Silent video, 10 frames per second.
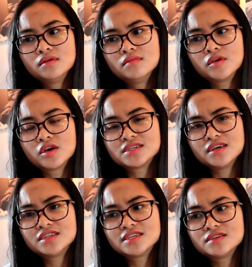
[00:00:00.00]
because
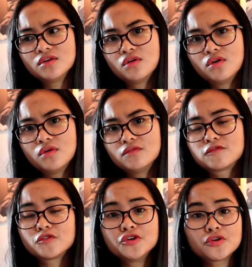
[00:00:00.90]
it's
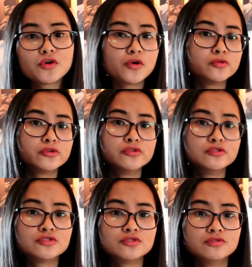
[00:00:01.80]
for your own
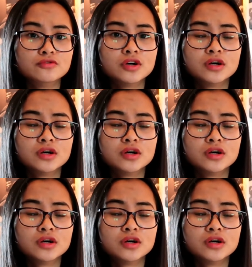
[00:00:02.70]
good too.